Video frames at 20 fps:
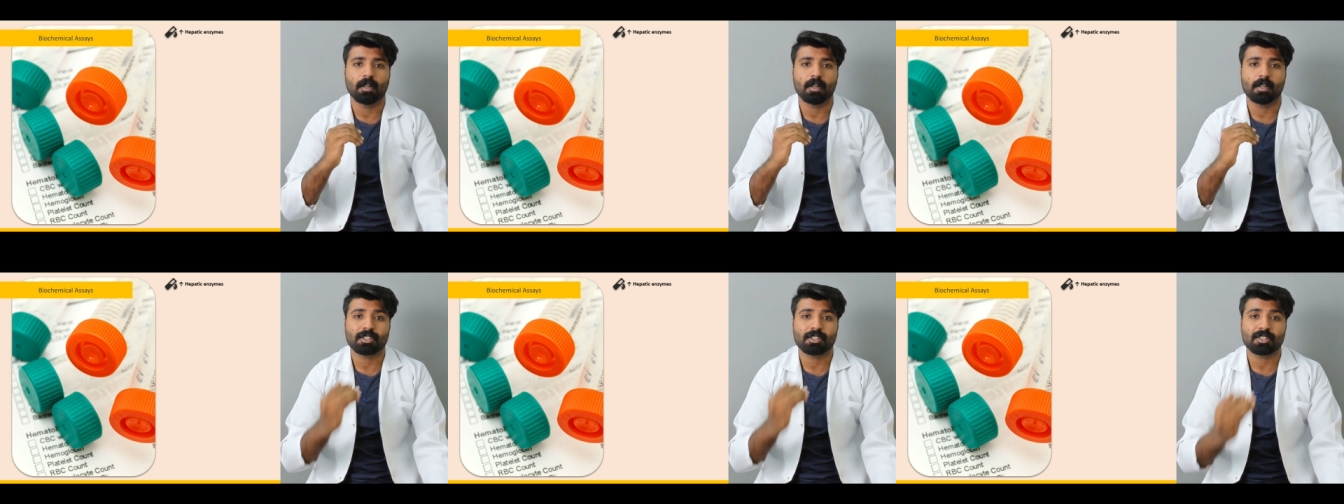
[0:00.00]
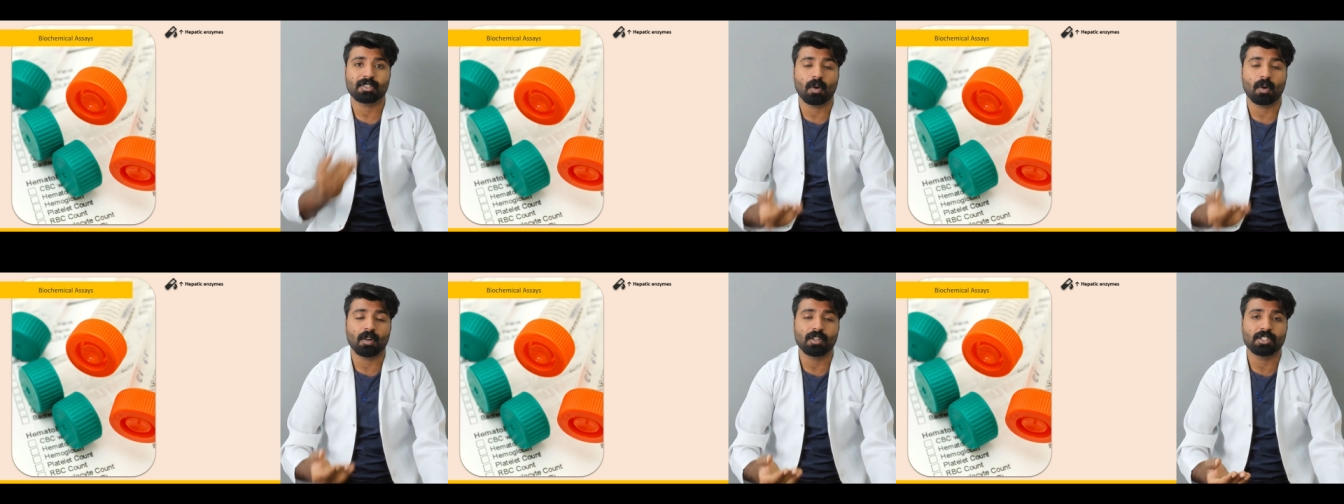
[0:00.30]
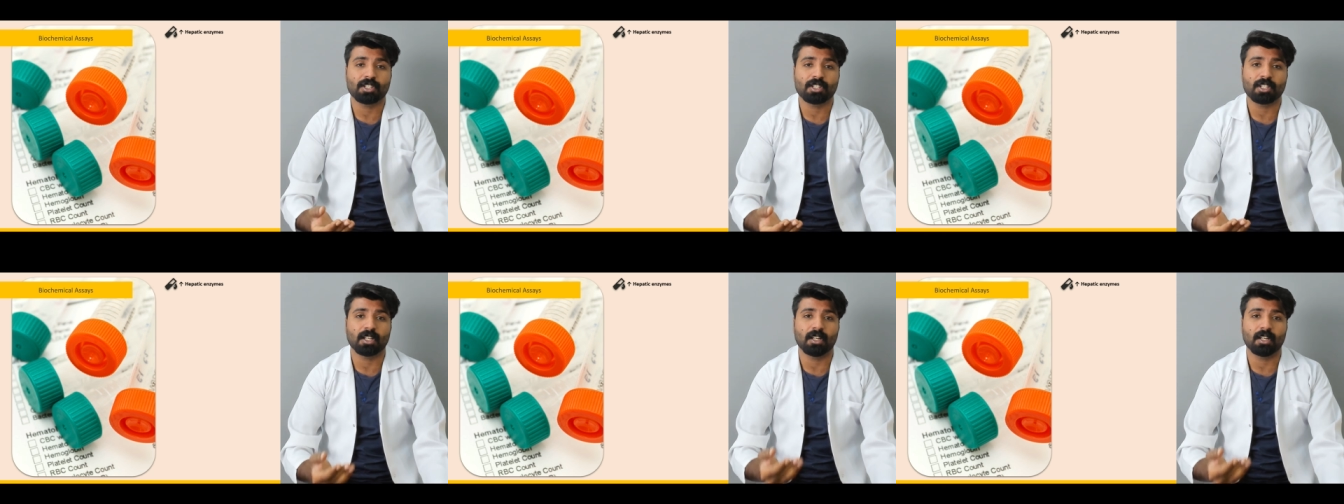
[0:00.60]

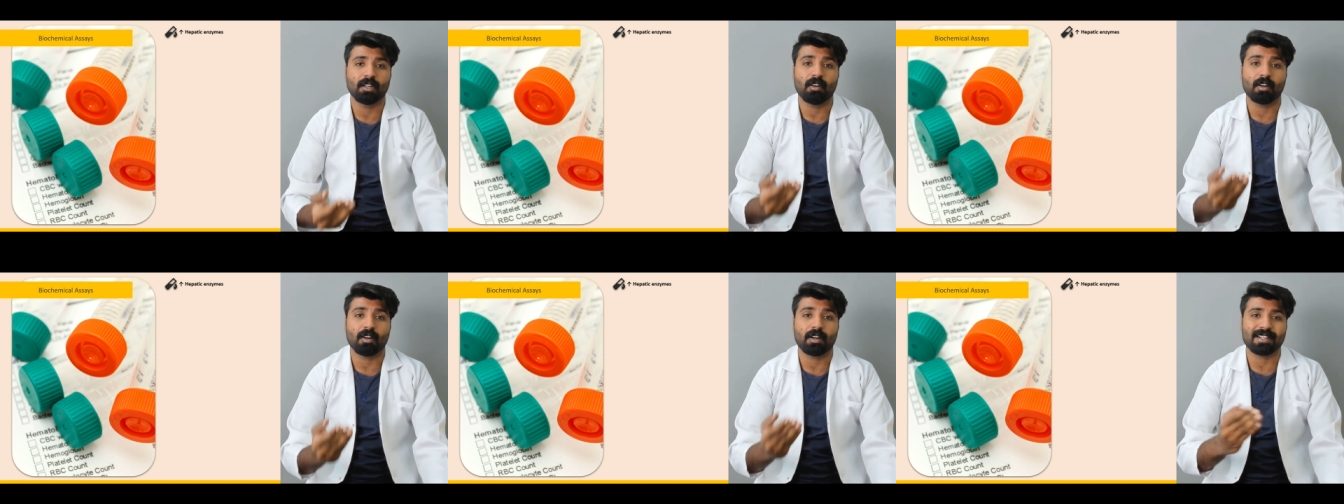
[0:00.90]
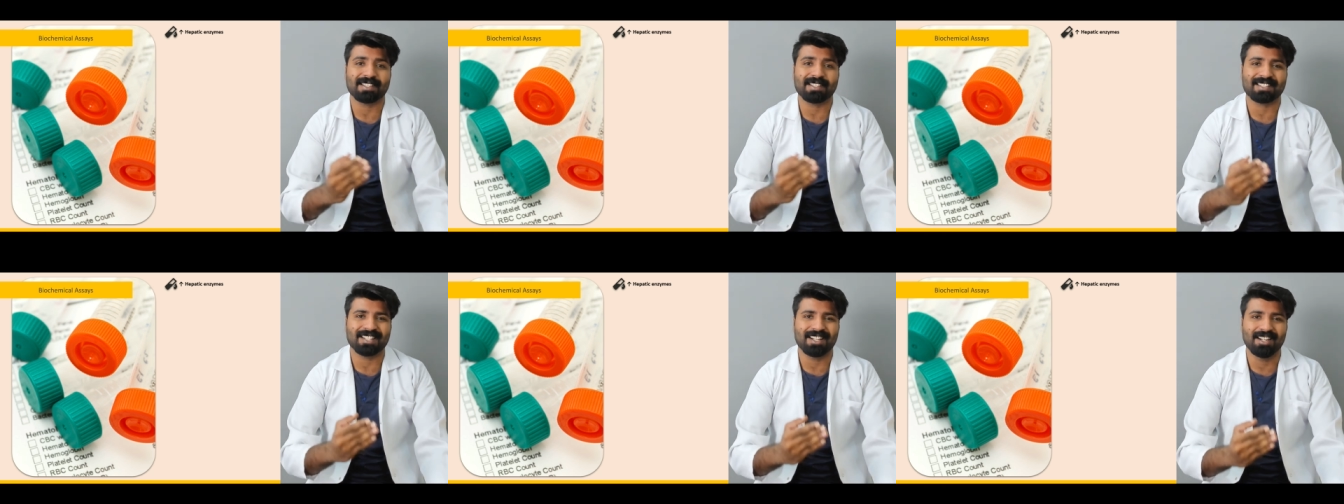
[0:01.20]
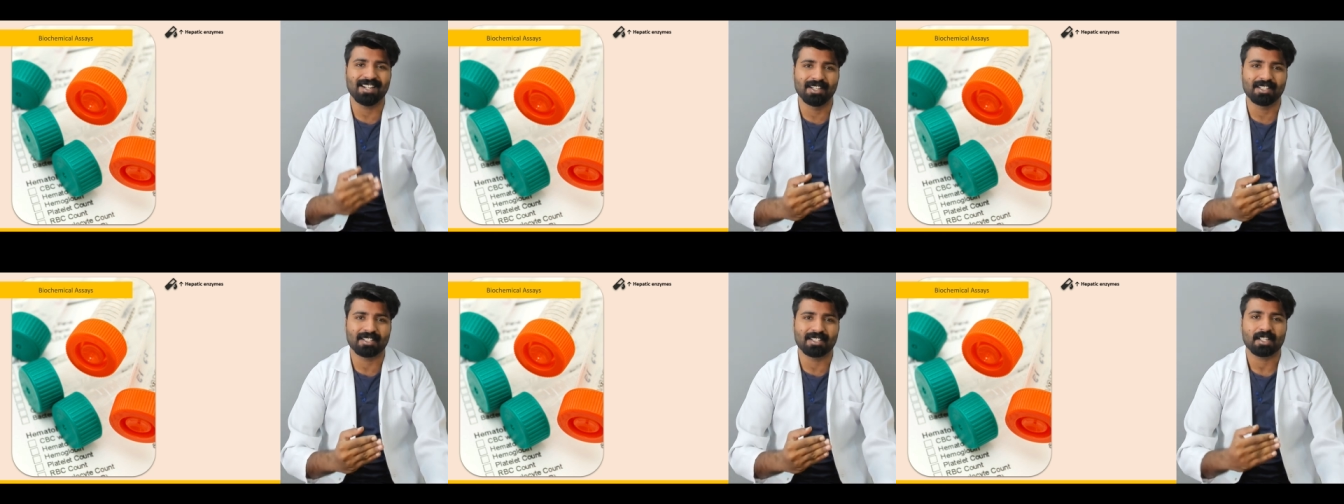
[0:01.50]
serological
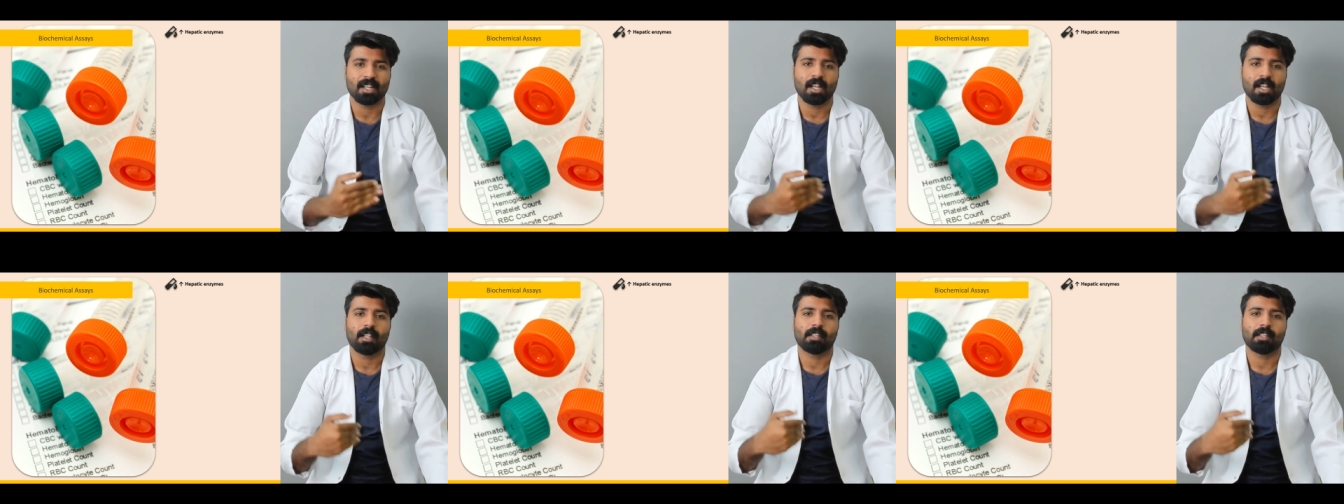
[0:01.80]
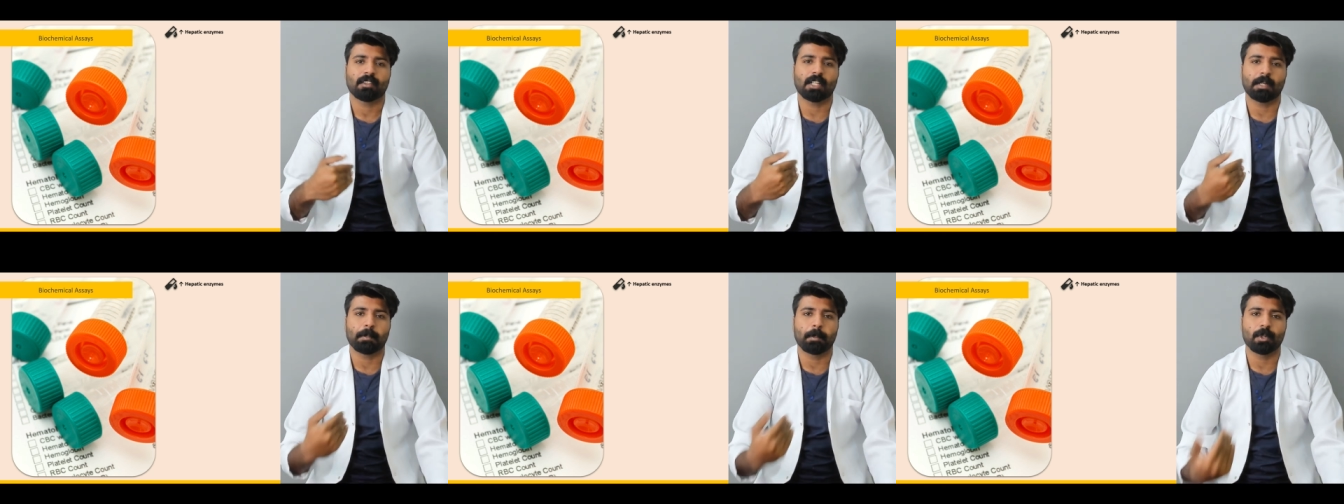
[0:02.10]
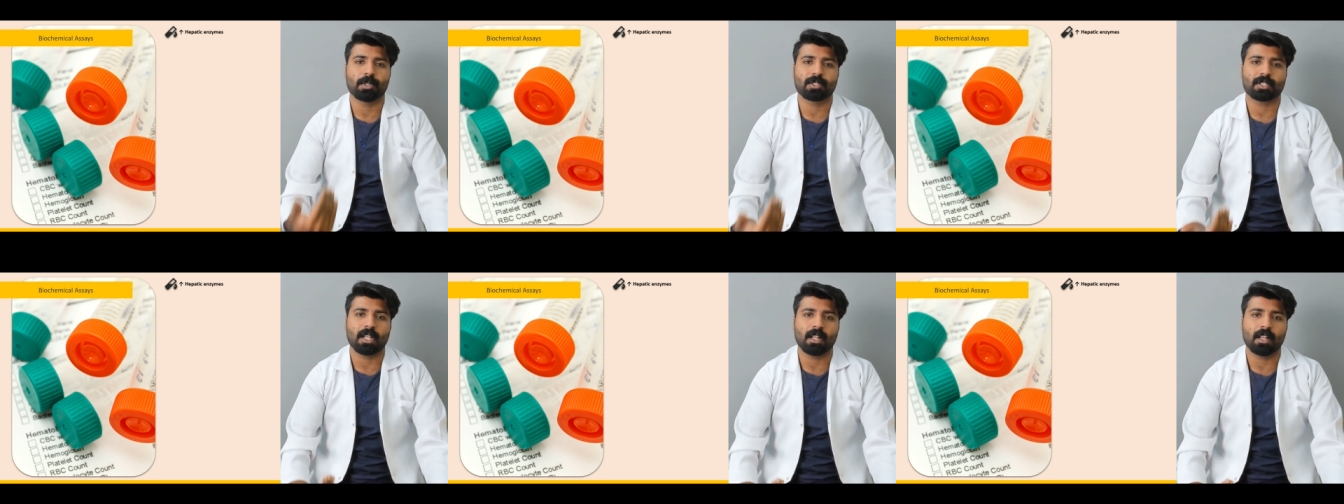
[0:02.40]
results that
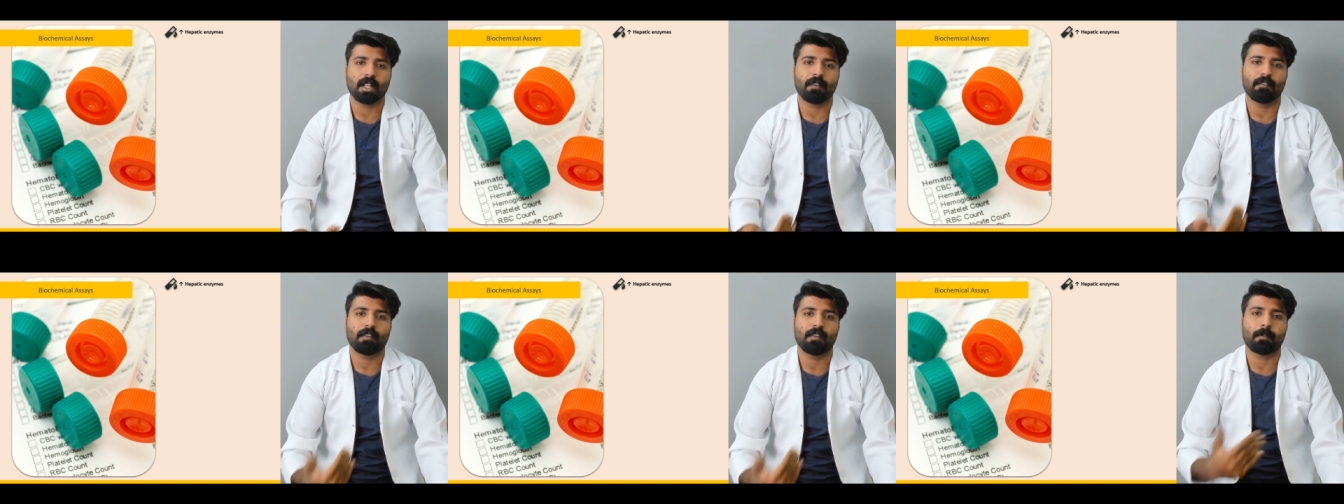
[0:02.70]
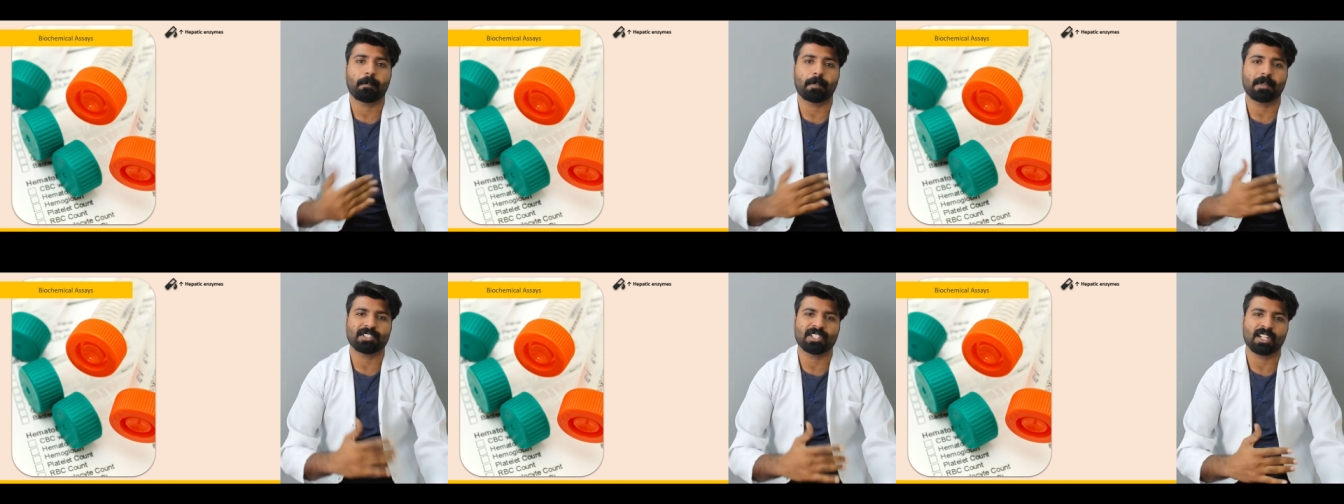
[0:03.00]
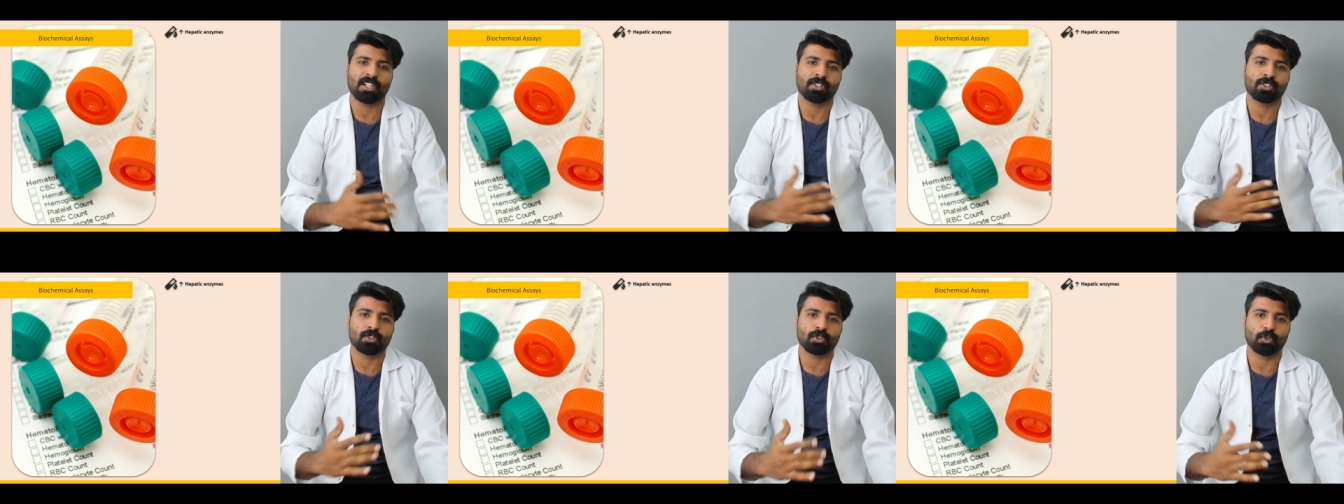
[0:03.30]
Brucella will
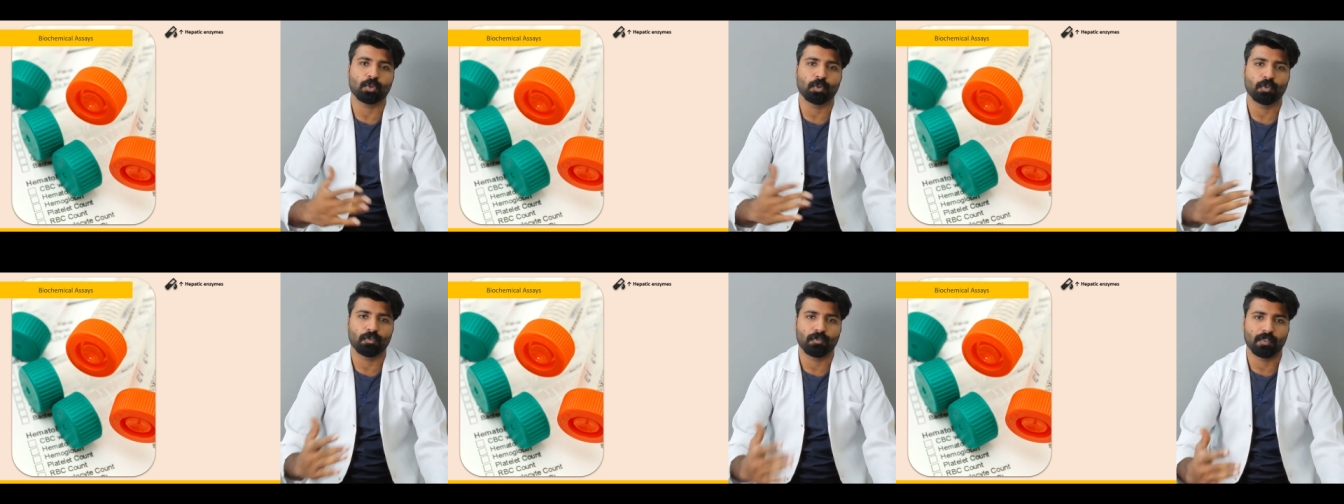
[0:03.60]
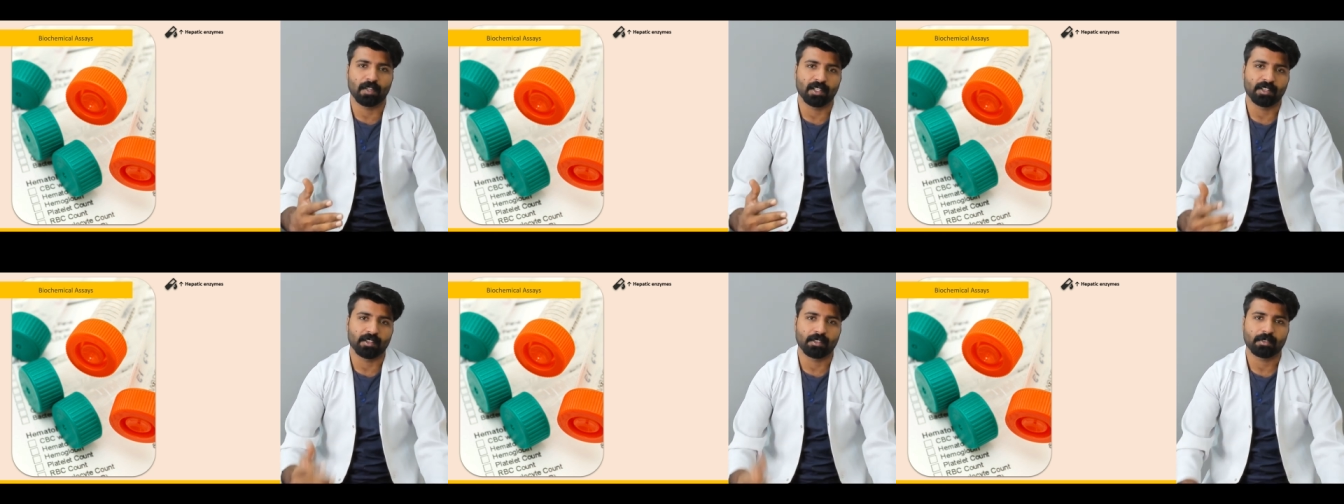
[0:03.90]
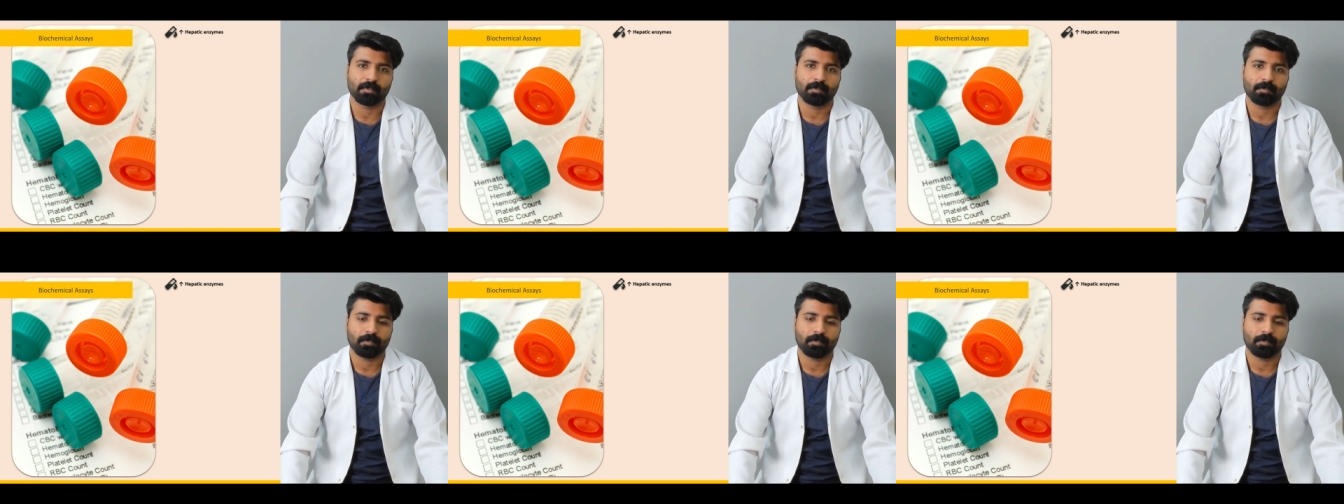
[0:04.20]
present to you with.